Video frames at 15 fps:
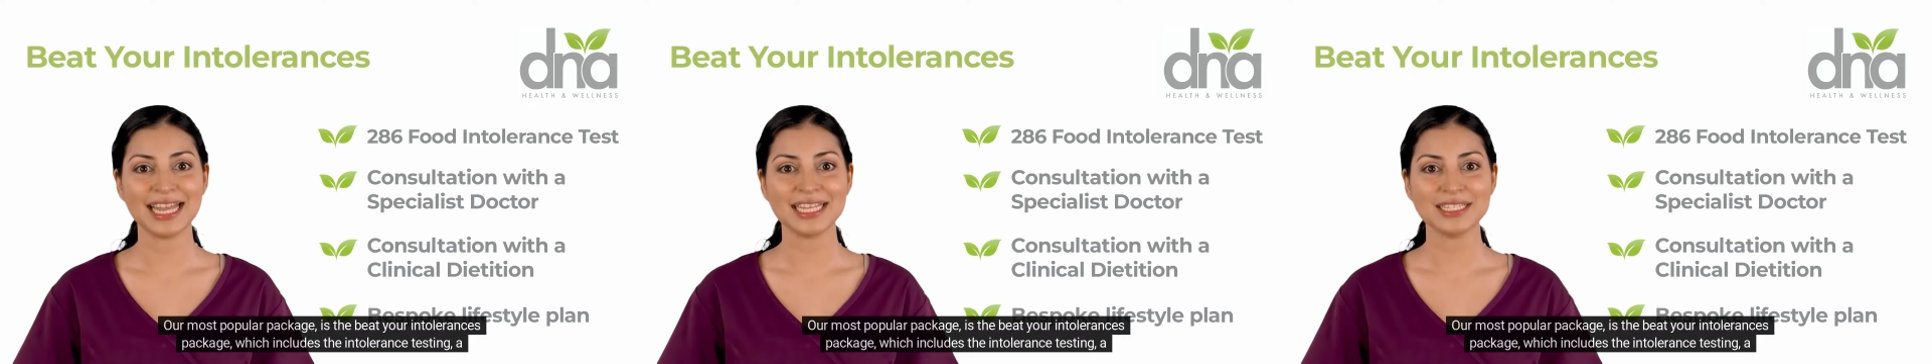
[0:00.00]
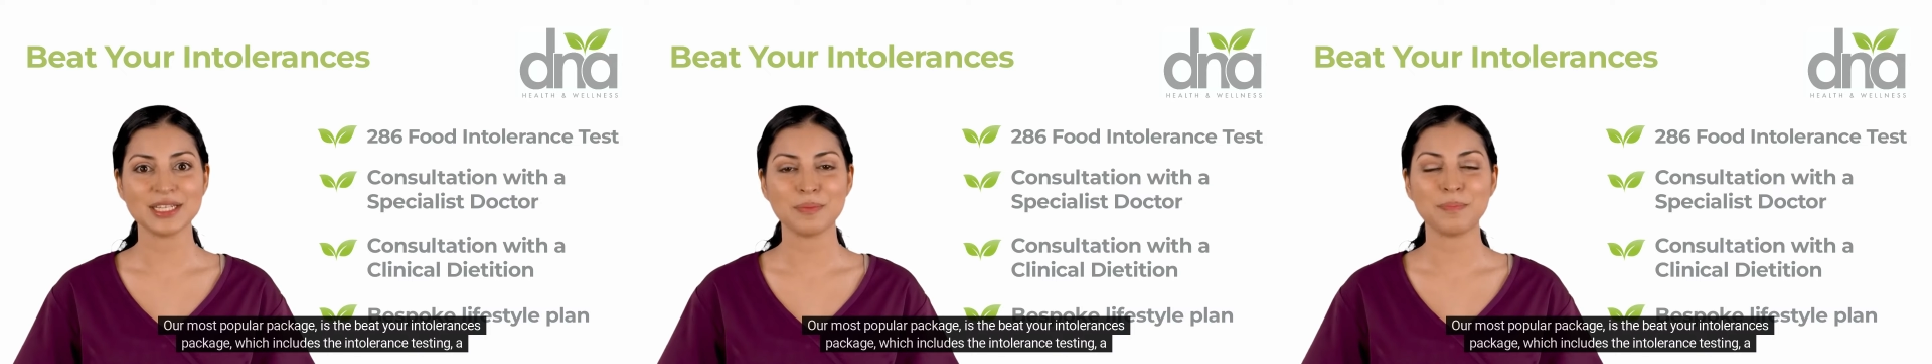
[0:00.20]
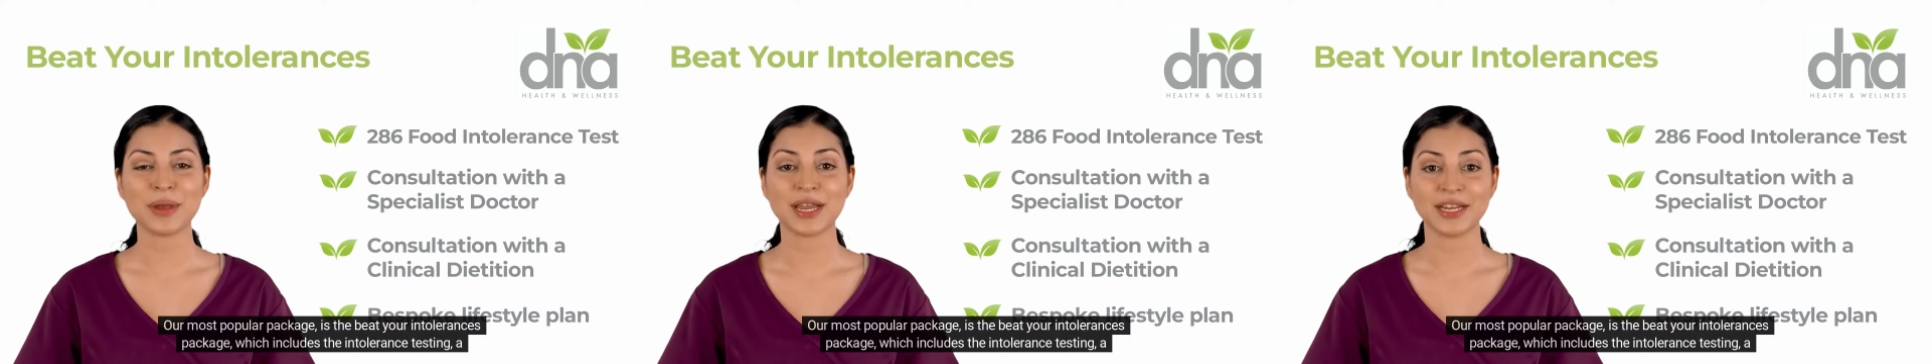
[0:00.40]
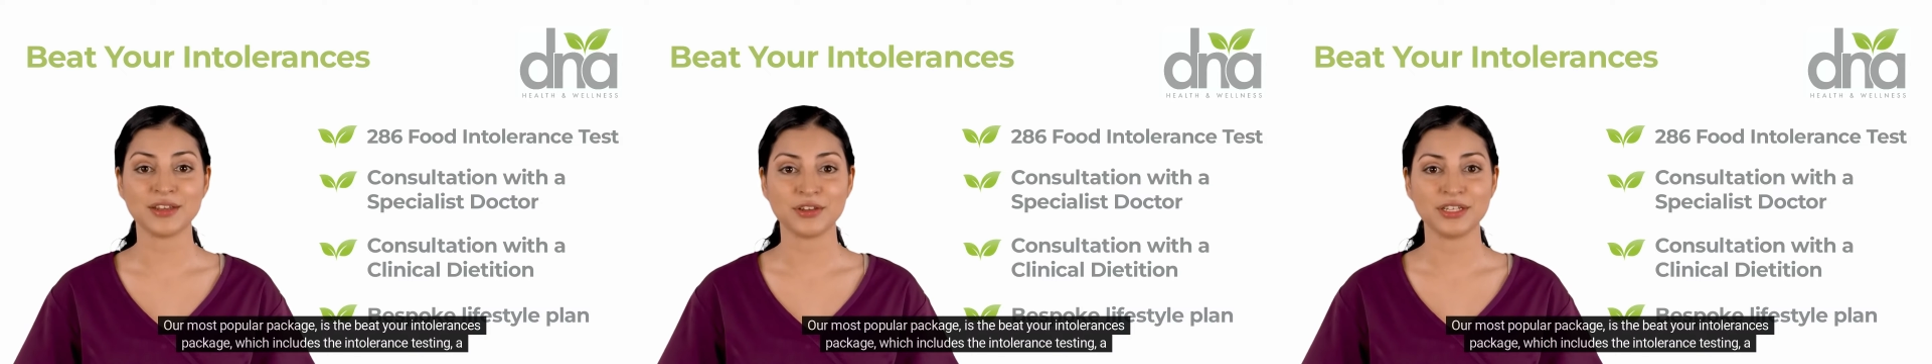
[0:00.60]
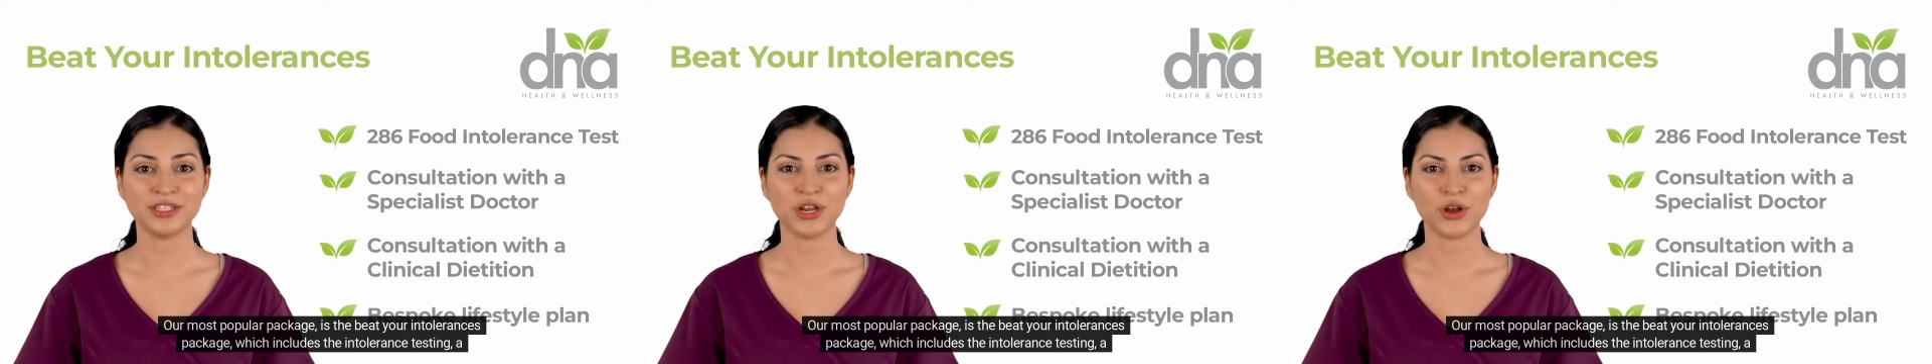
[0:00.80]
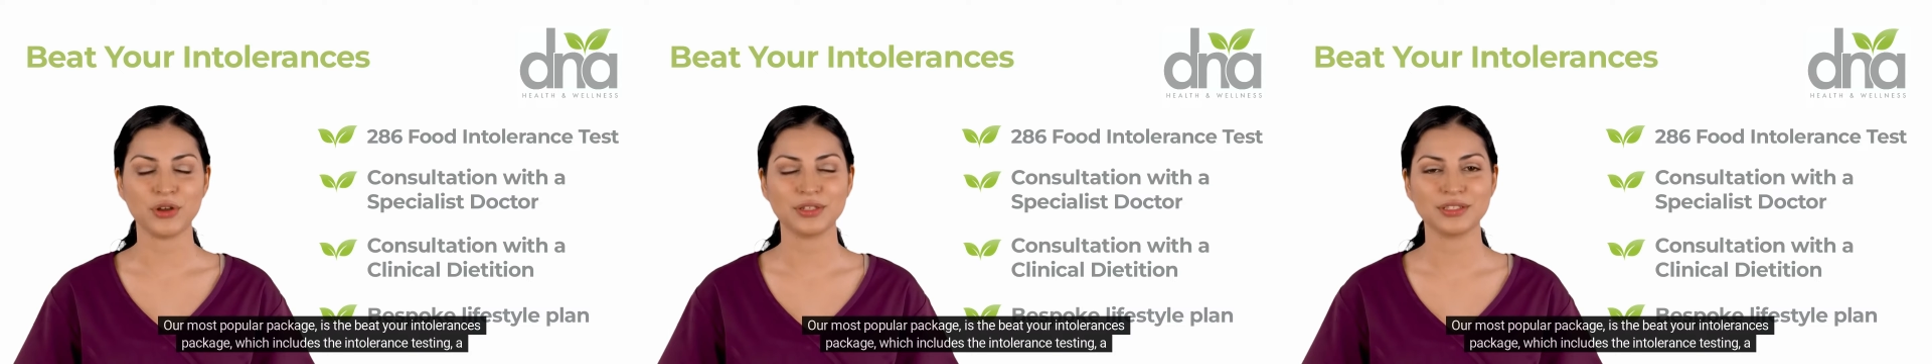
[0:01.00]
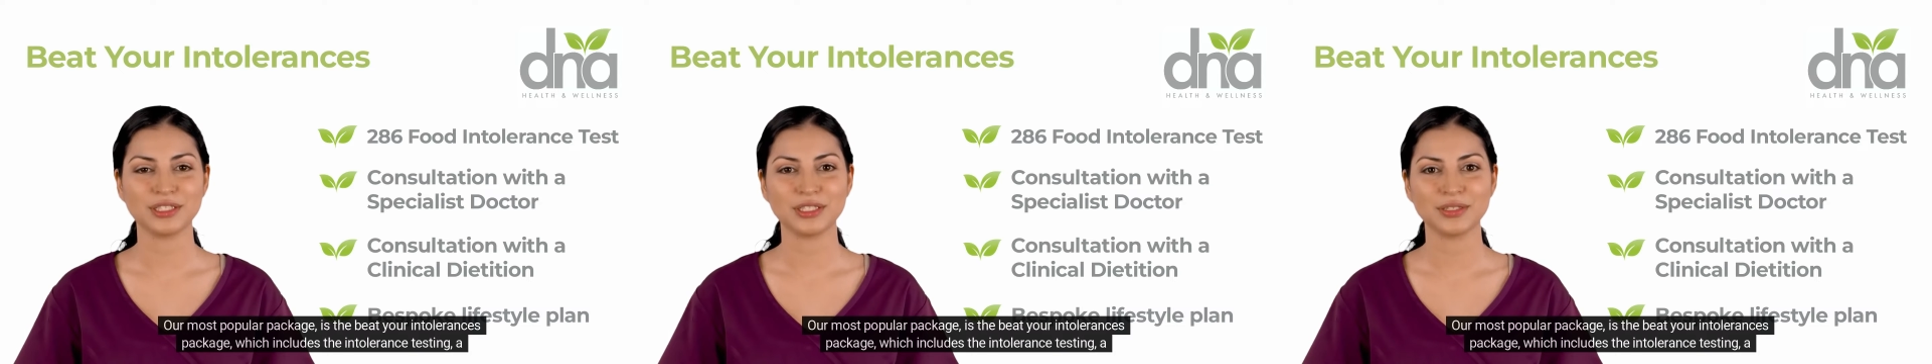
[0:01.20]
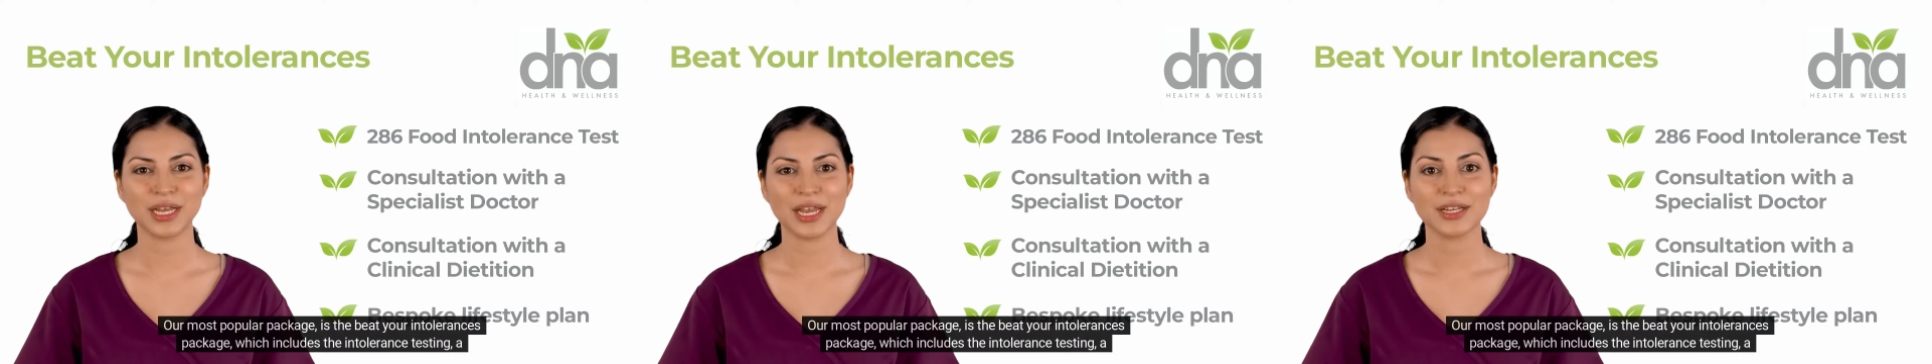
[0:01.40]
is the Beat Your
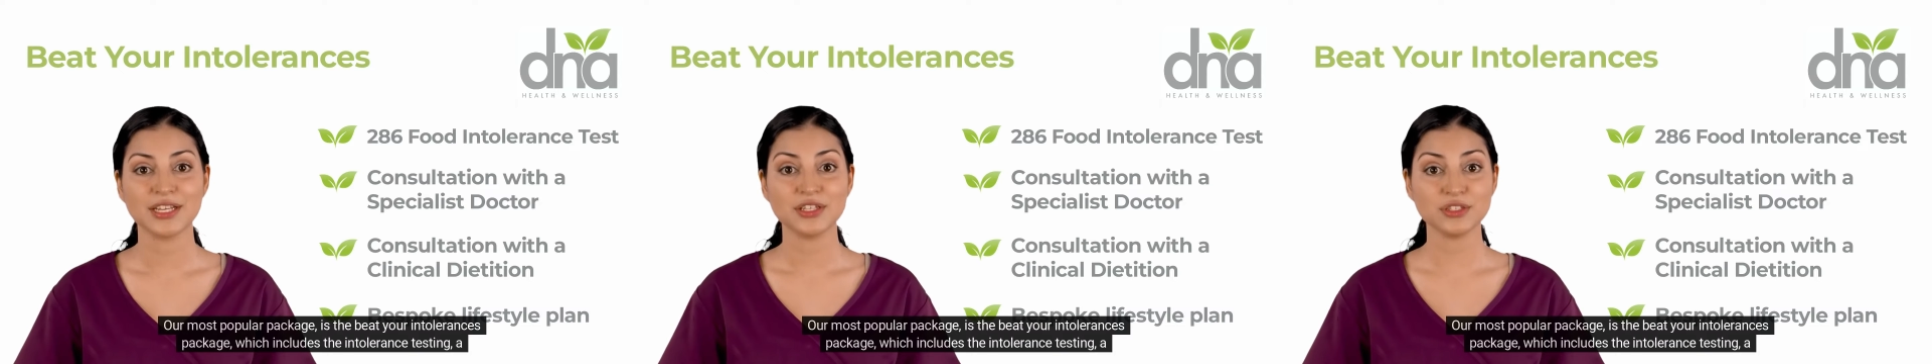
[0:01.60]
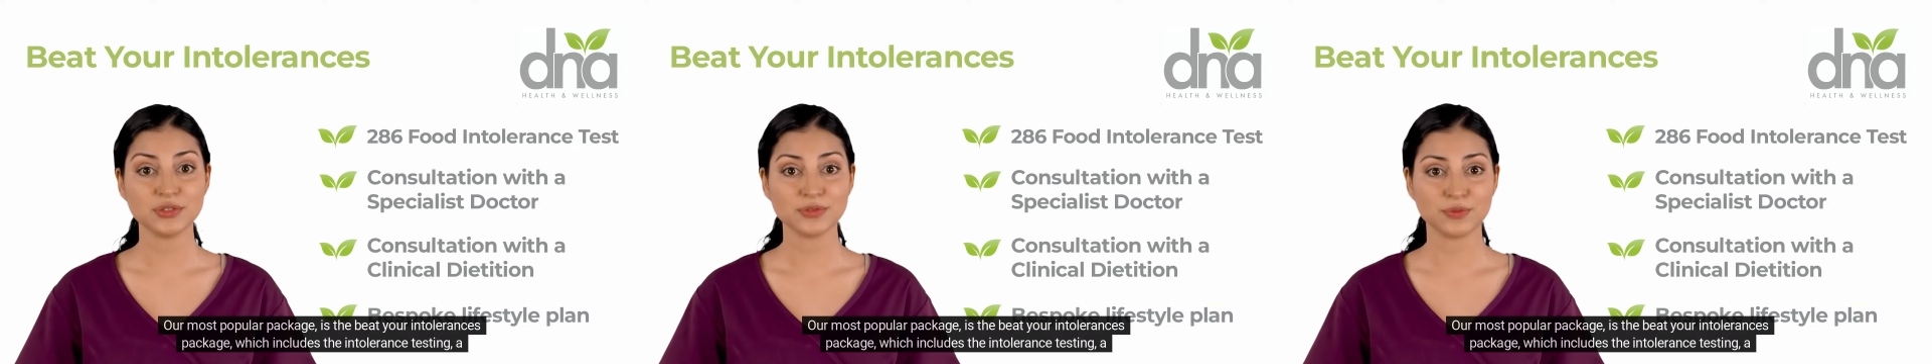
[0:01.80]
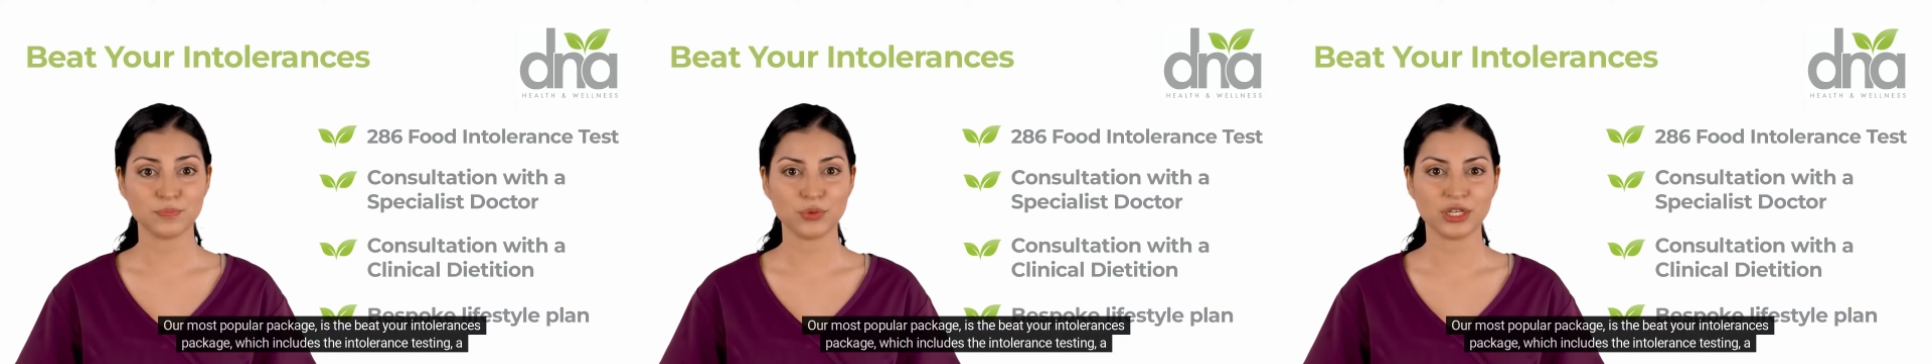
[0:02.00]
Intolerances package,